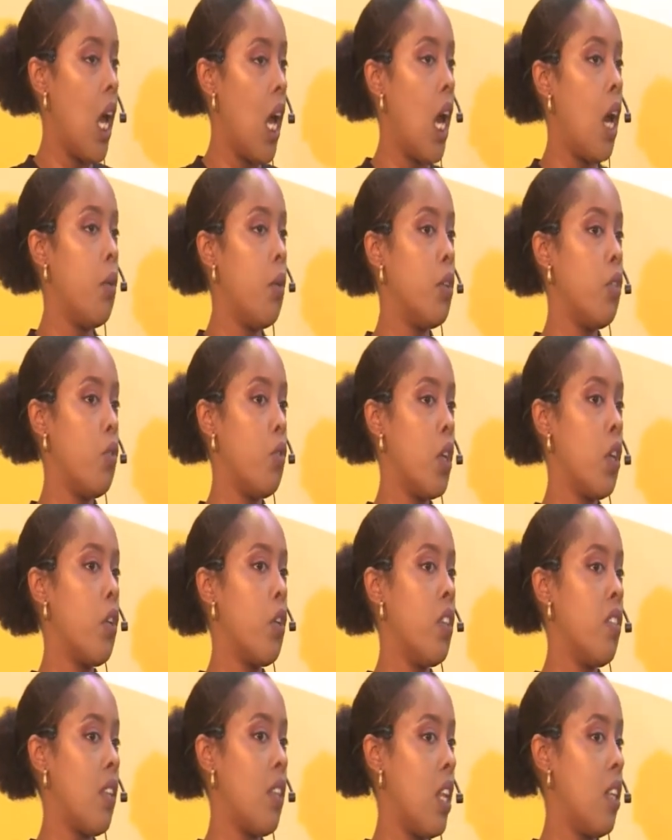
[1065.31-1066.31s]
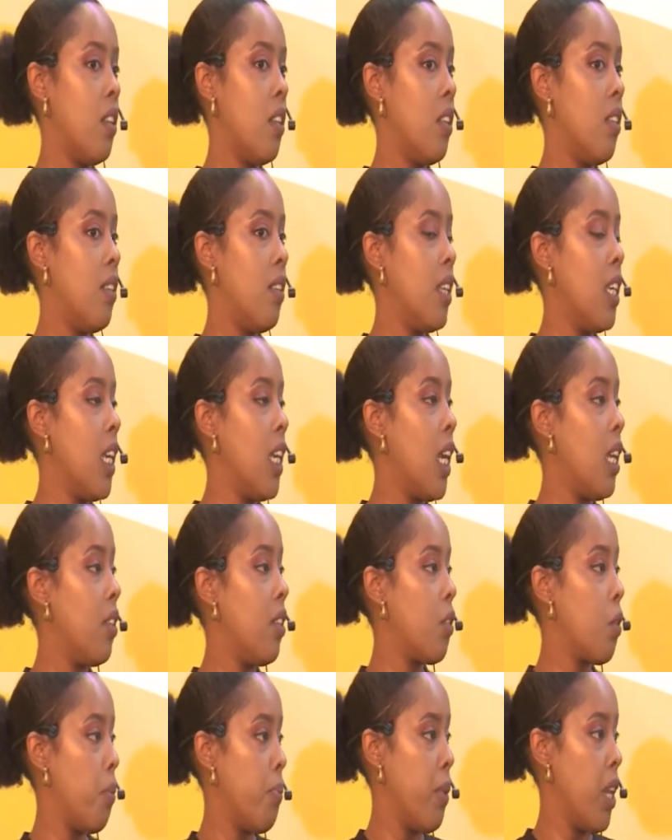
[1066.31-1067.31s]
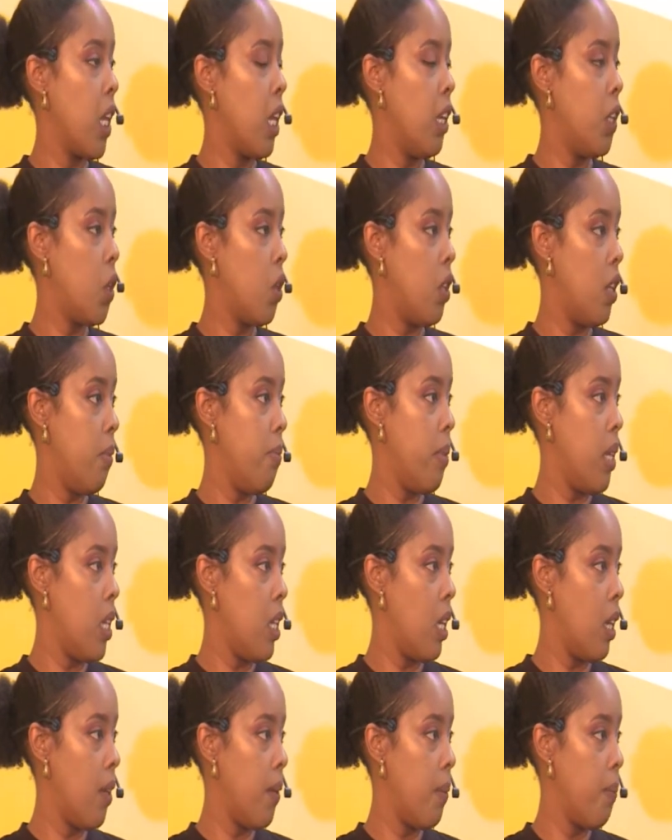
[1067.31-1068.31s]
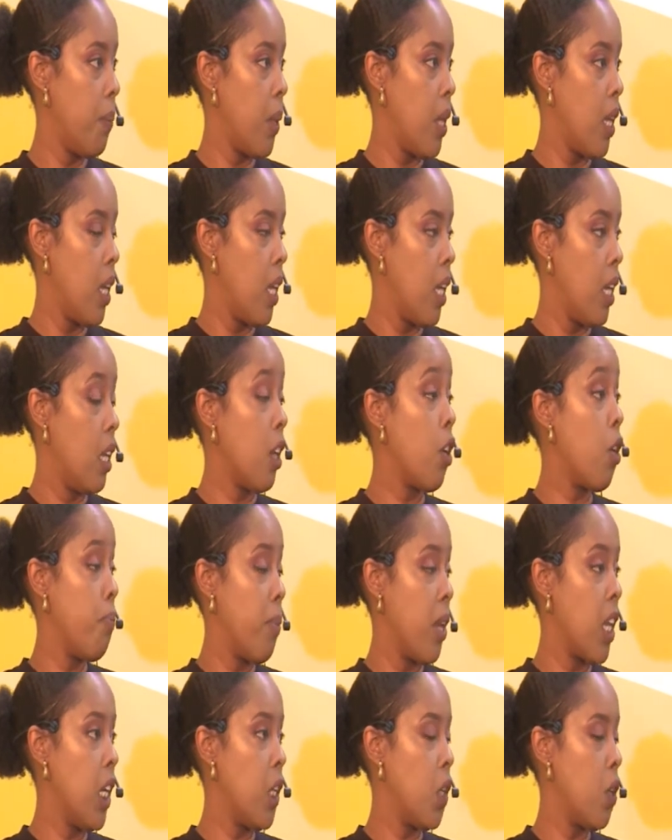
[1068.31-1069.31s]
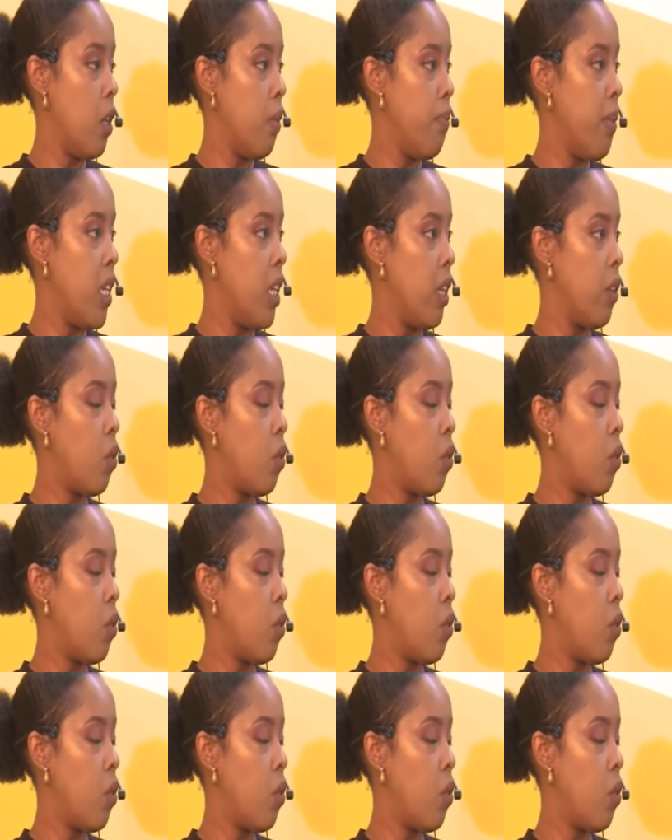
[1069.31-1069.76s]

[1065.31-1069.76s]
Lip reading: I was doing consultancy as communication and media, in communication and media.